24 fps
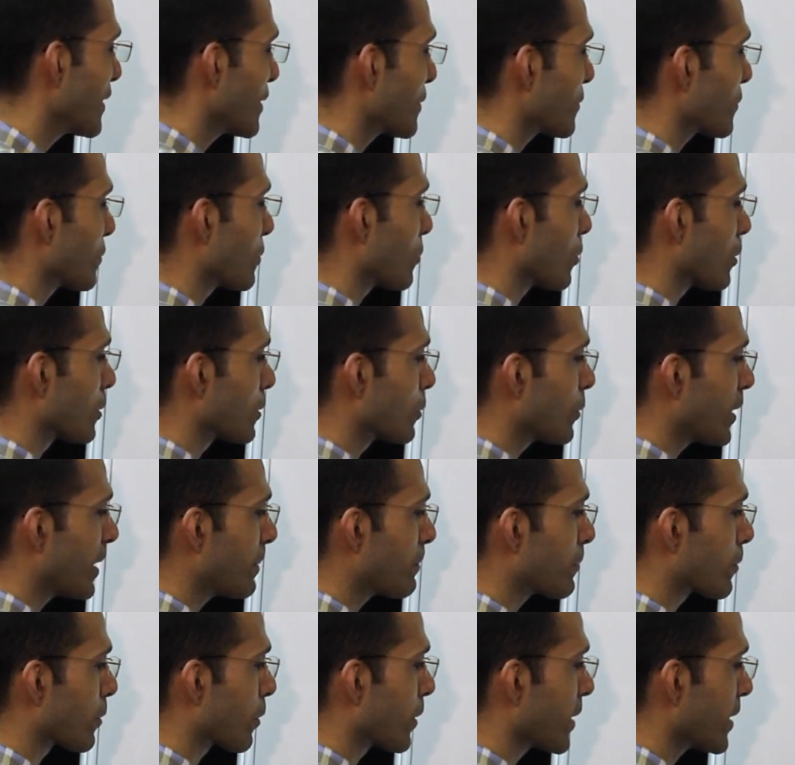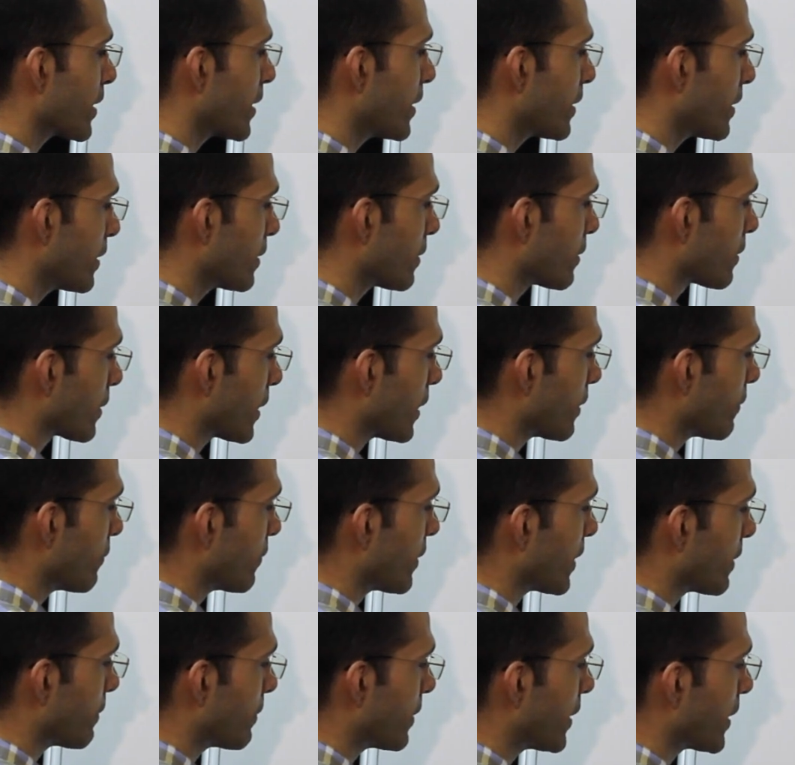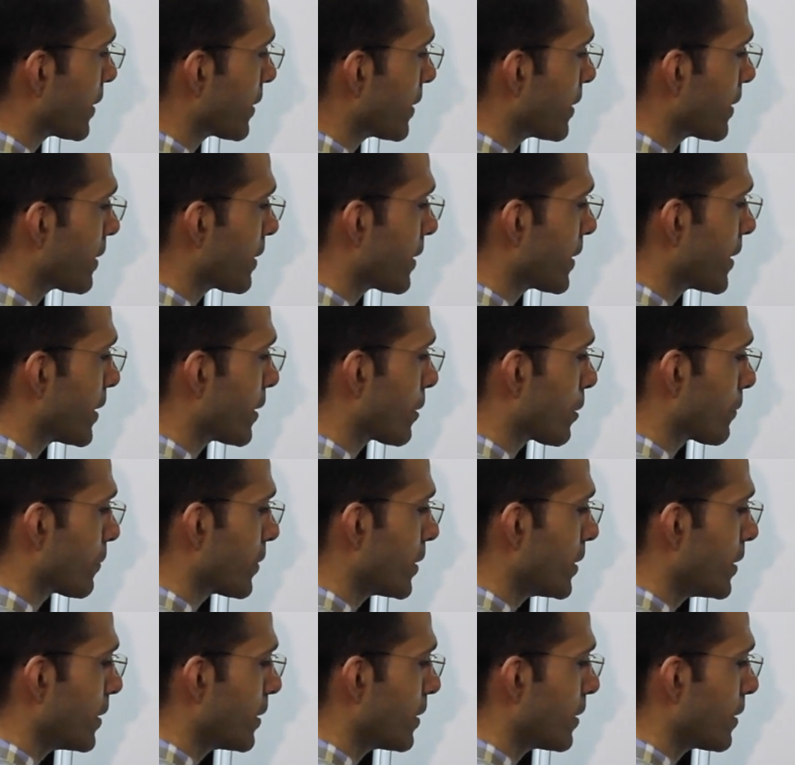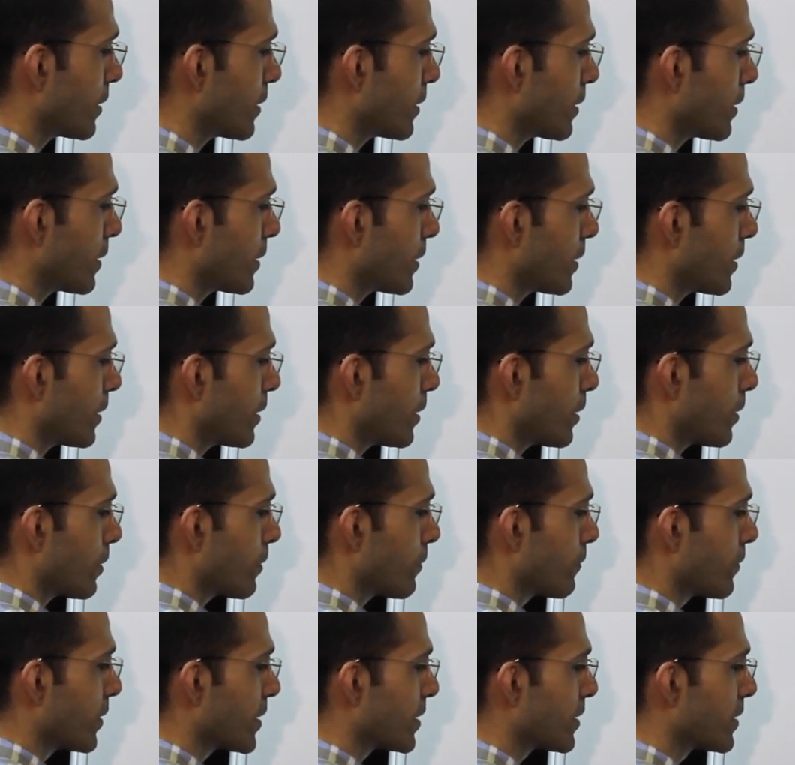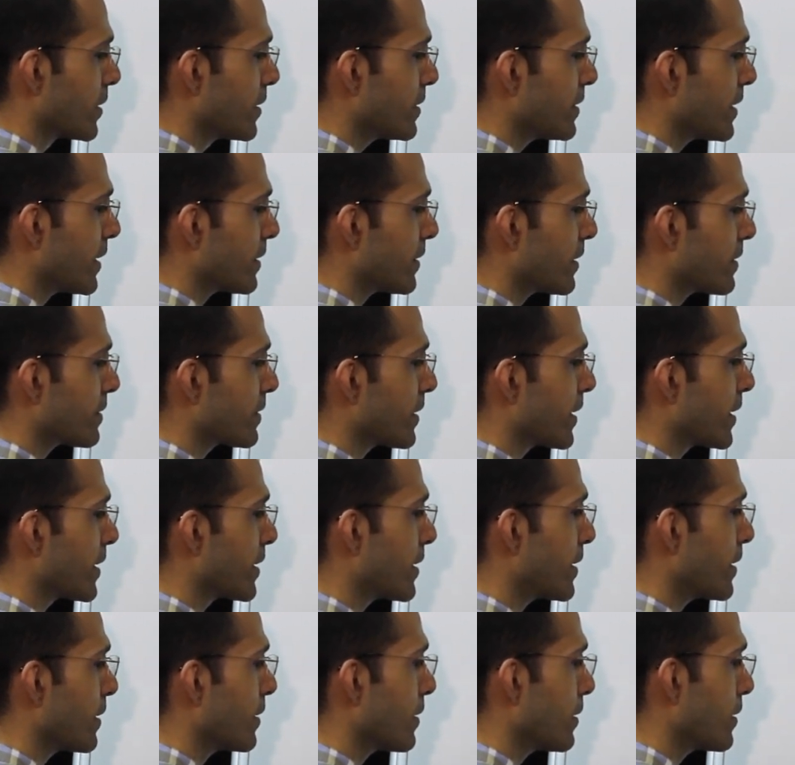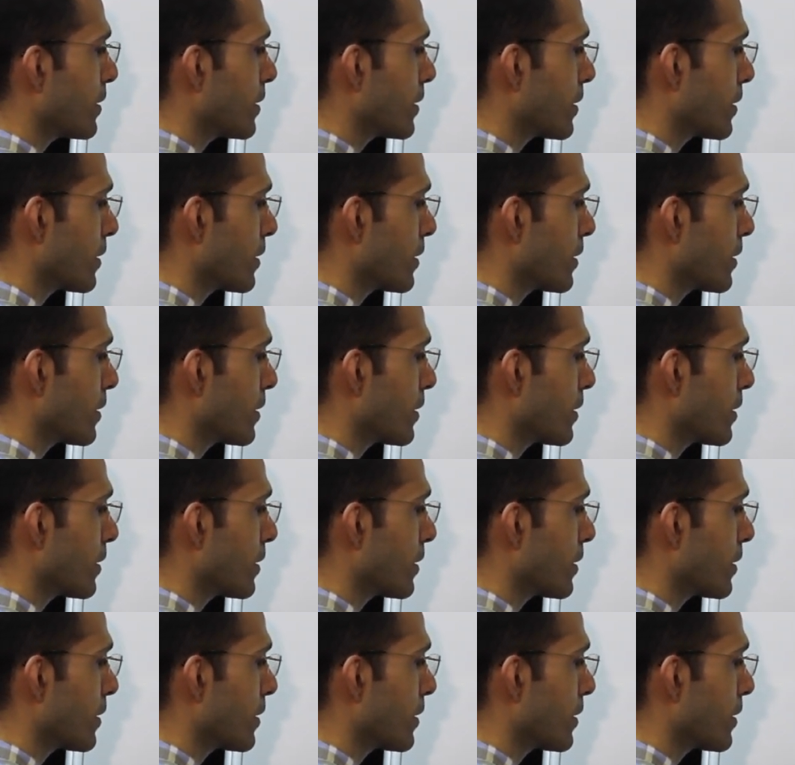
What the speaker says: So although I am drawing it in rough, I am taking care of it. With this as a center,